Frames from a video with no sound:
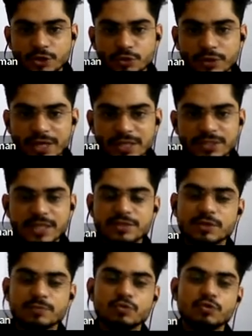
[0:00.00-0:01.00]
You can just
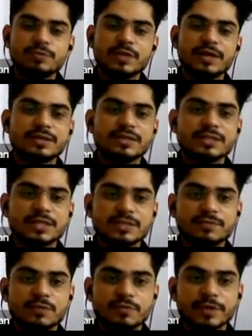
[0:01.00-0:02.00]
remove the
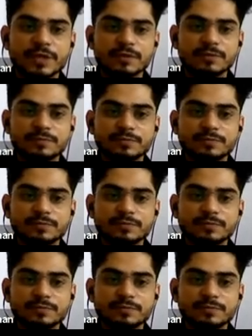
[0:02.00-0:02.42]
resistance from here.